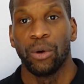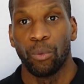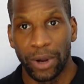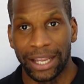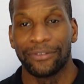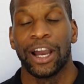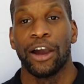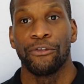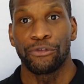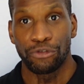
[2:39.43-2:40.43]
with
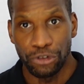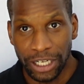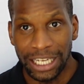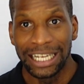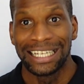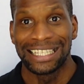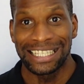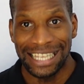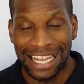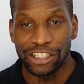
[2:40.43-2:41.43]
3
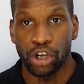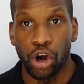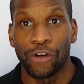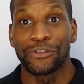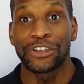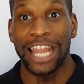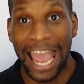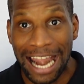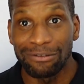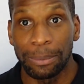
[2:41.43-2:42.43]
sets of
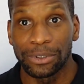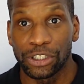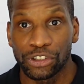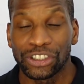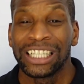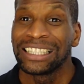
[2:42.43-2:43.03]
10 repetitions?